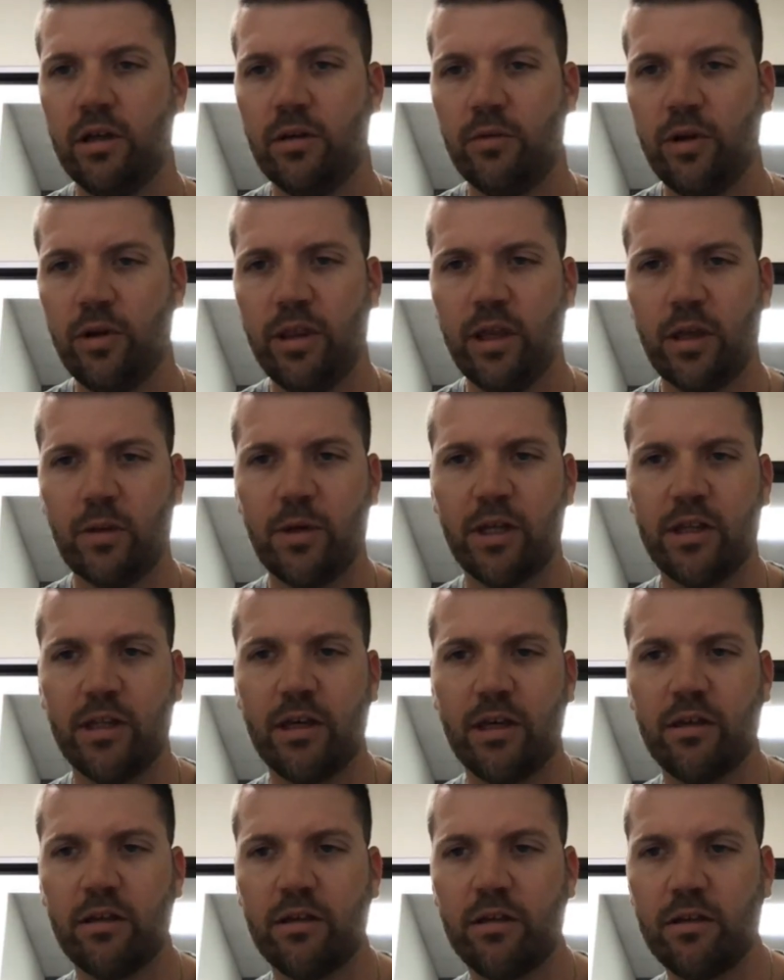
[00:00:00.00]
What do you think about
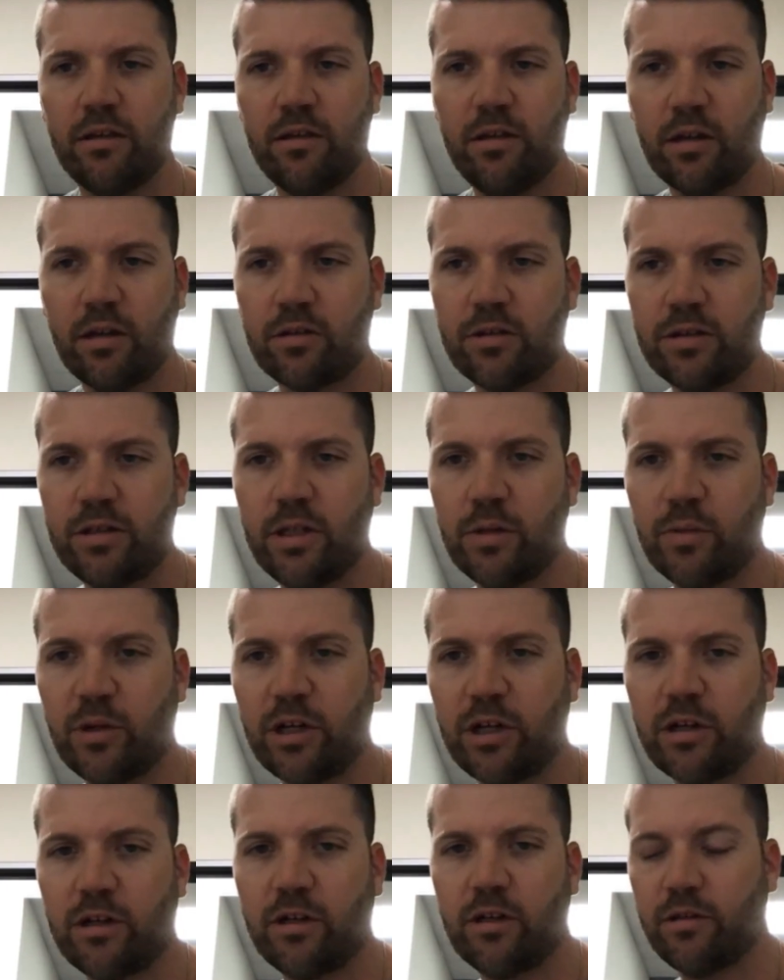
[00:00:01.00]
that, Dr. Cedermark?